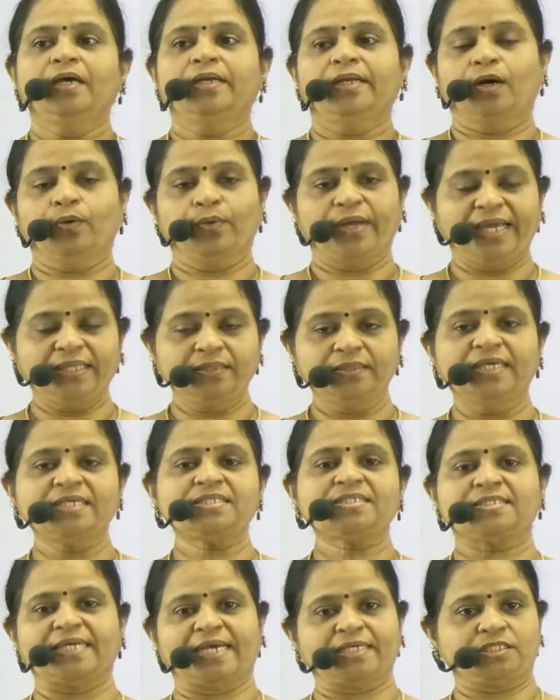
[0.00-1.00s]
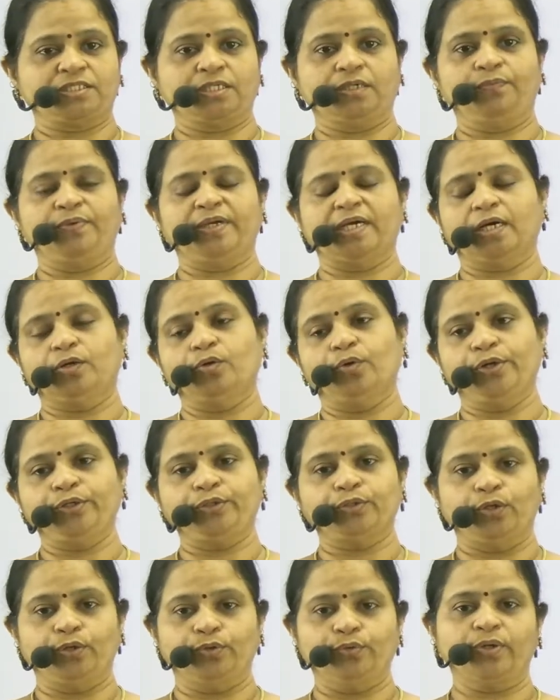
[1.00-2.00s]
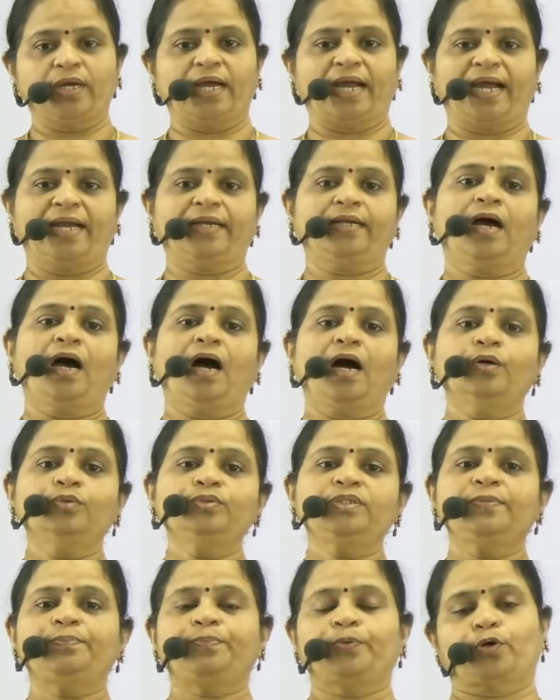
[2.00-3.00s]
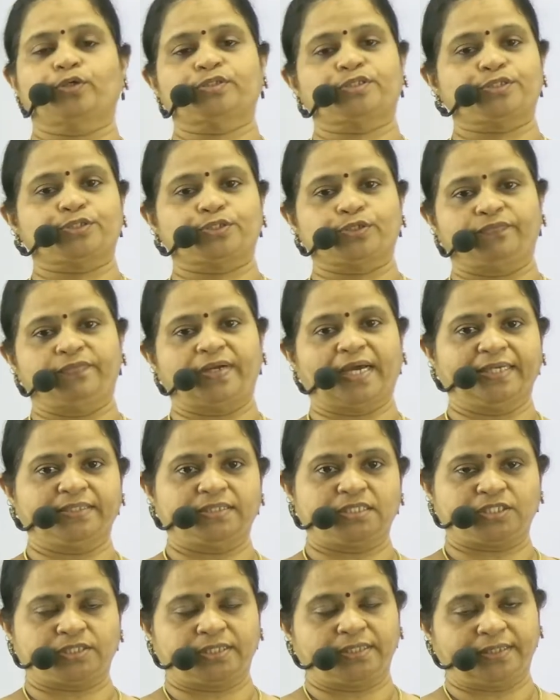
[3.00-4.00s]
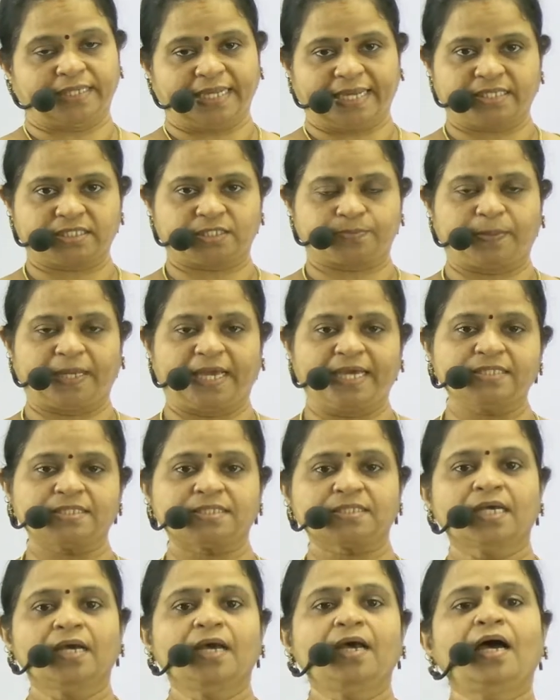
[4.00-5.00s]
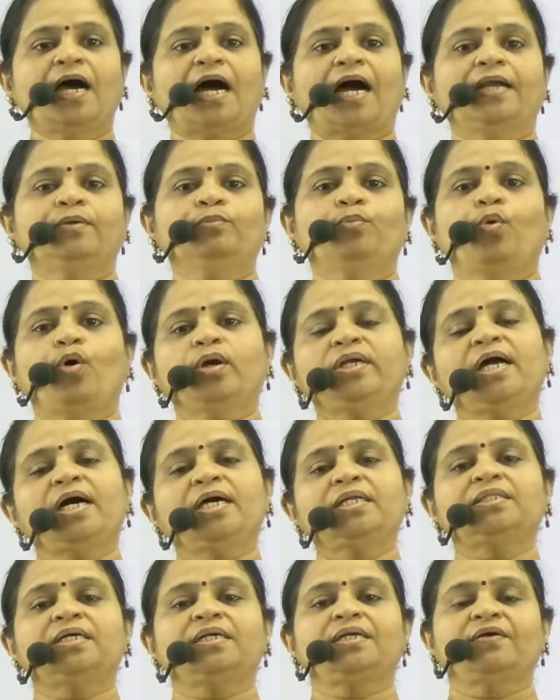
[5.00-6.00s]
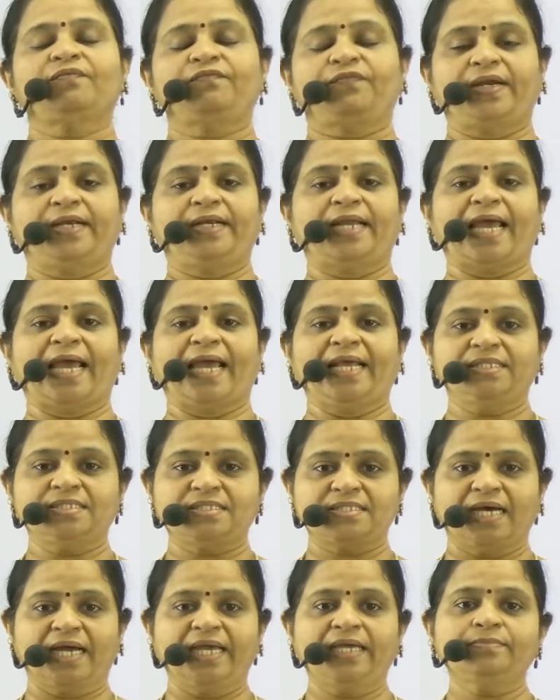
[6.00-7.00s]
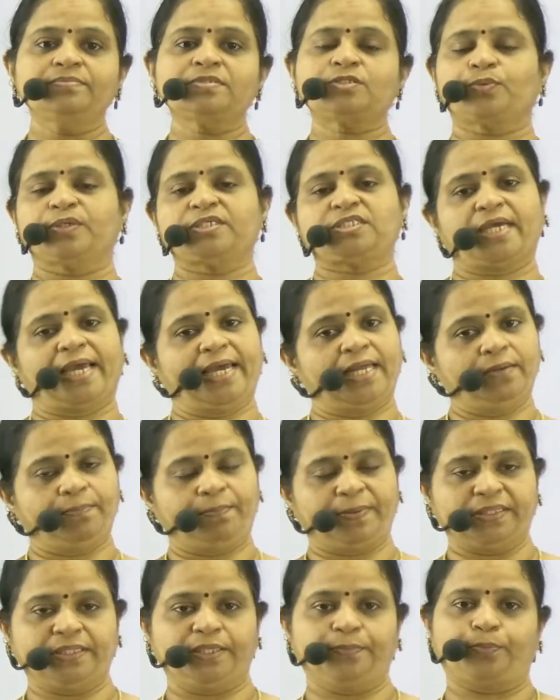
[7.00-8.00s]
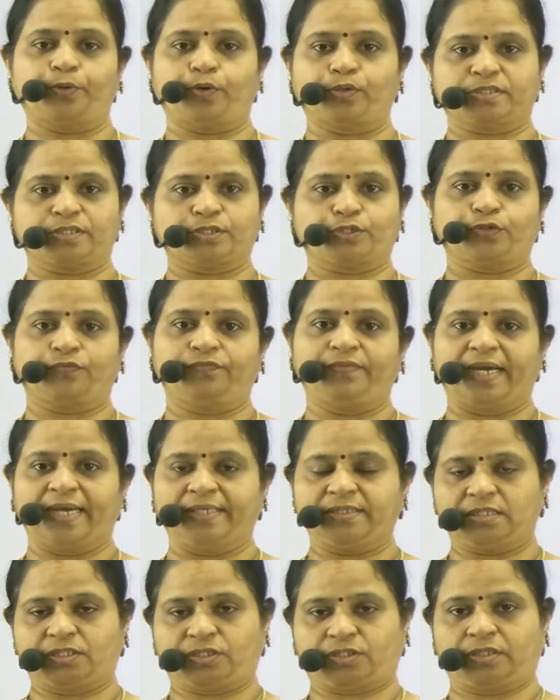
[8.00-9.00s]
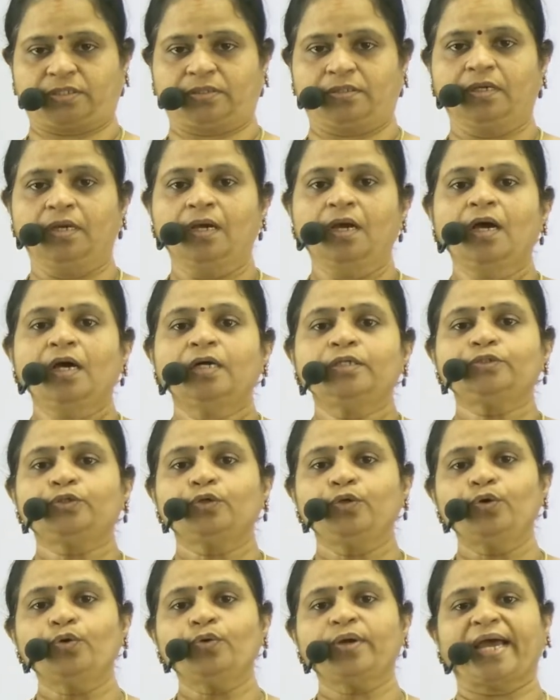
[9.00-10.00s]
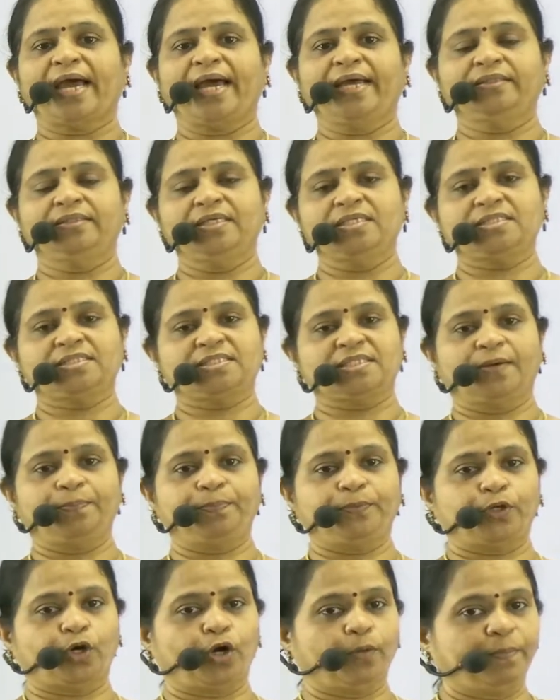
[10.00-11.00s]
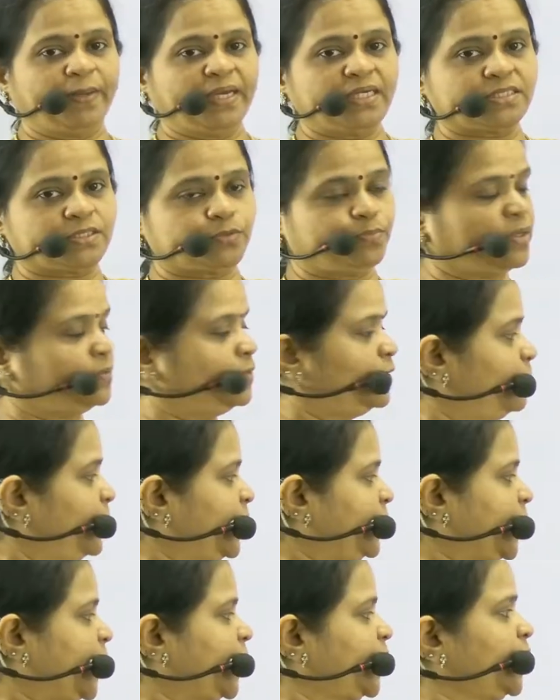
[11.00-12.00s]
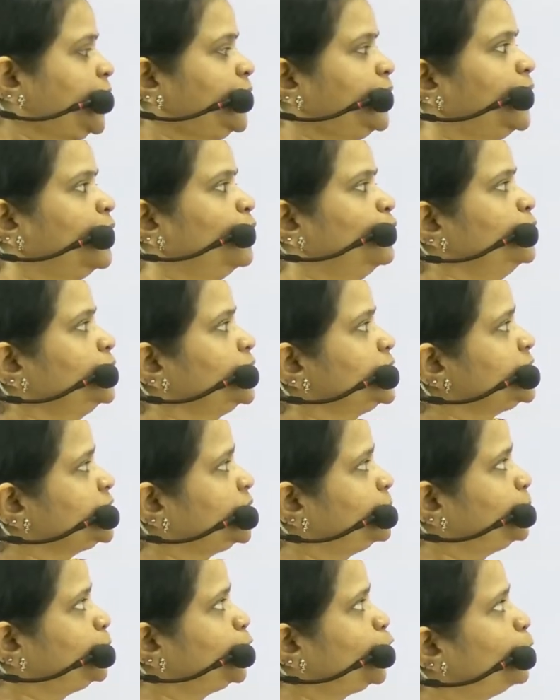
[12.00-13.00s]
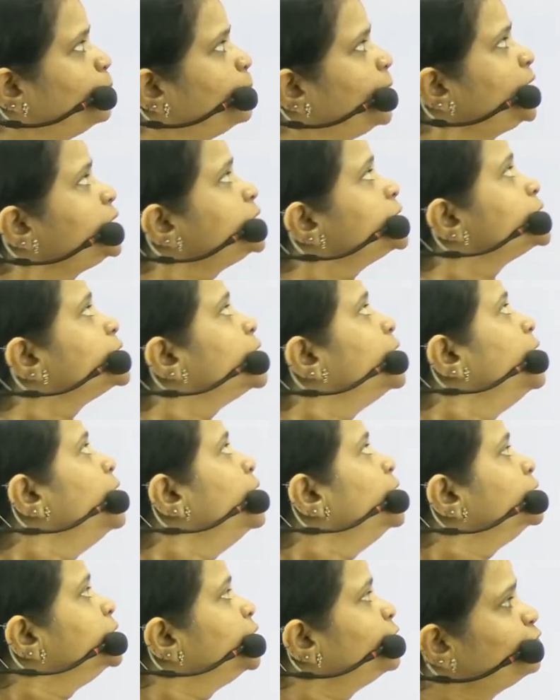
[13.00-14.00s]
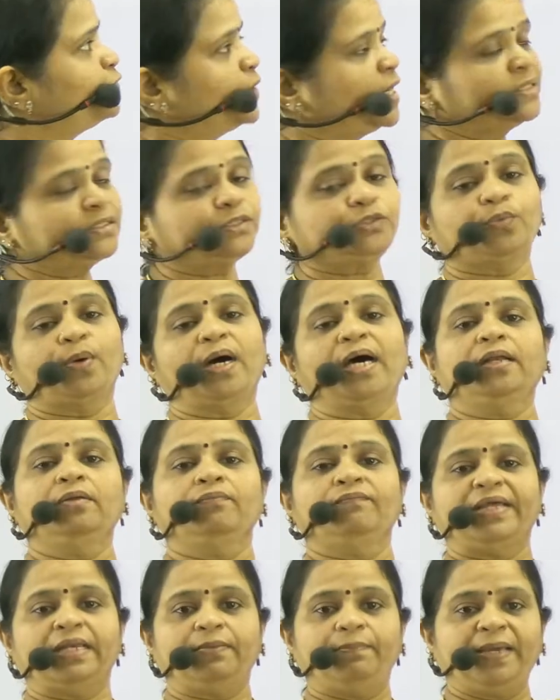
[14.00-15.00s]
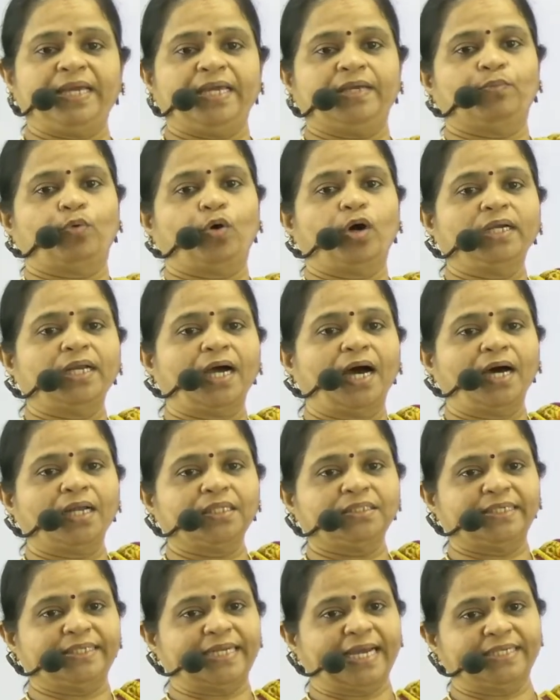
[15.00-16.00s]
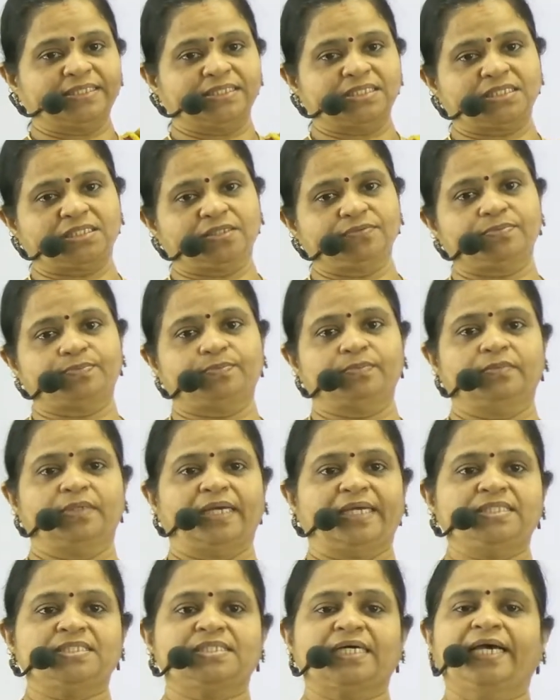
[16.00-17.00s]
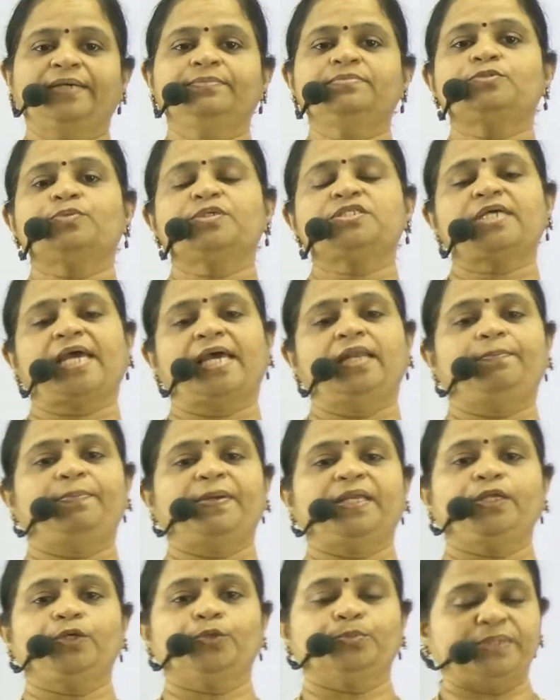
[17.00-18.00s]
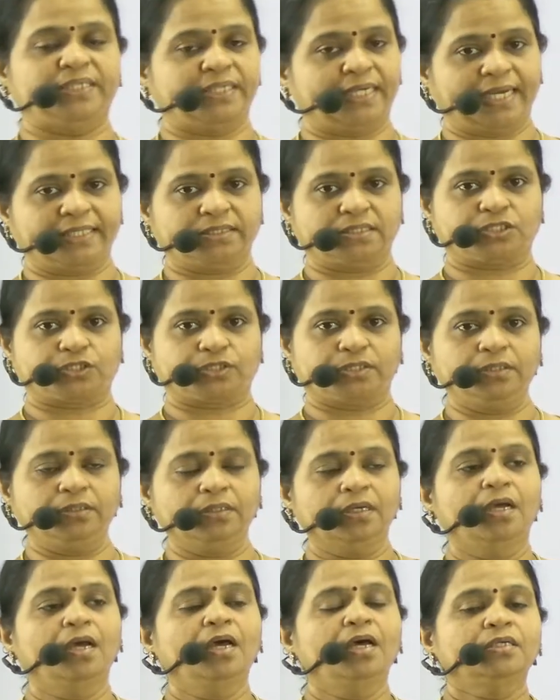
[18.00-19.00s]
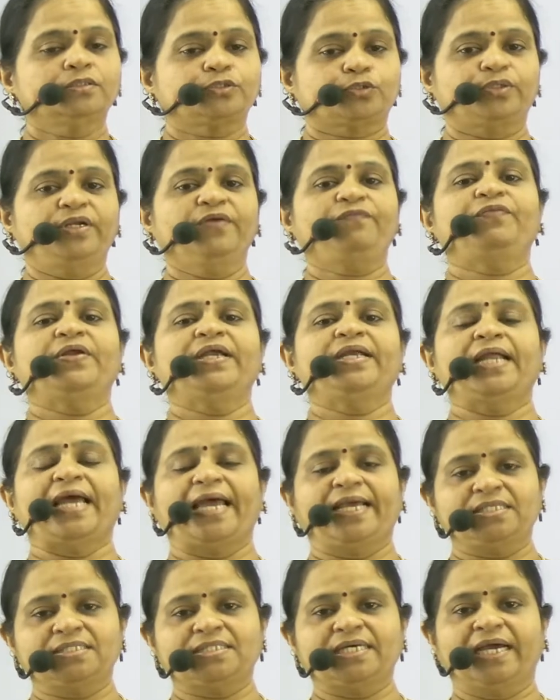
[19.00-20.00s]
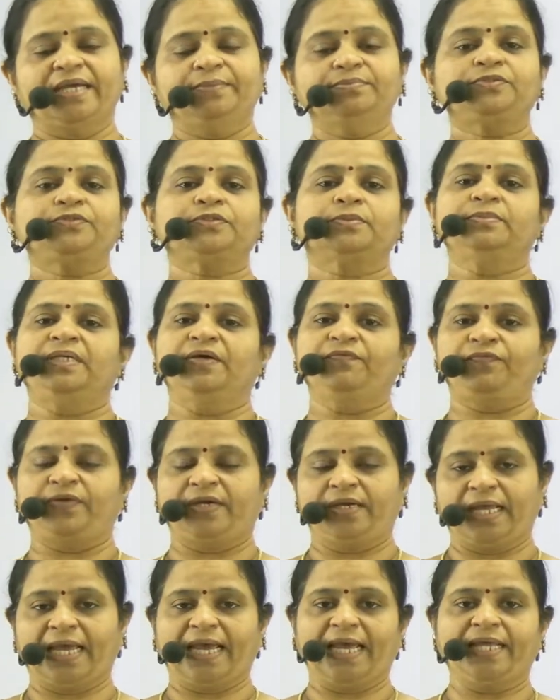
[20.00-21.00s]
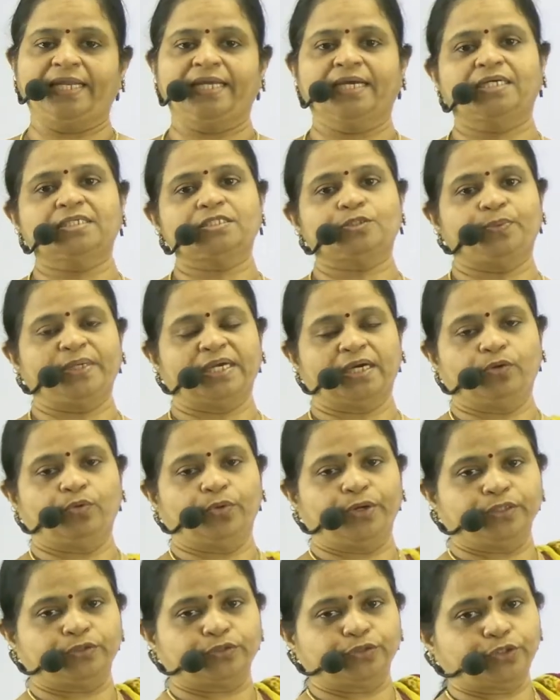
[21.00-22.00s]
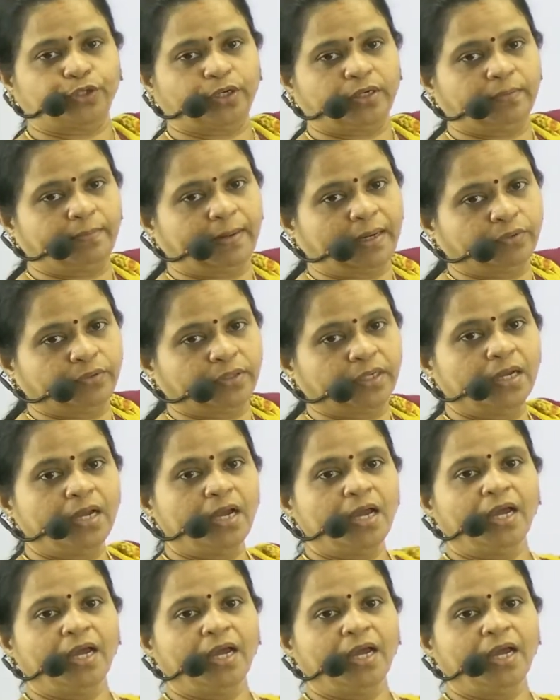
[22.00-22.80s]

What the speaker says: Now in this session we are going to look at how the process of digestion takes place and what are the different enzymes which help in the process of digestion. To look at these subtopics, we will be taking down the subtopics. The first one will be what are the digestive enzymes which help in human digestion. So different enzymes from different areas we are going to talk about.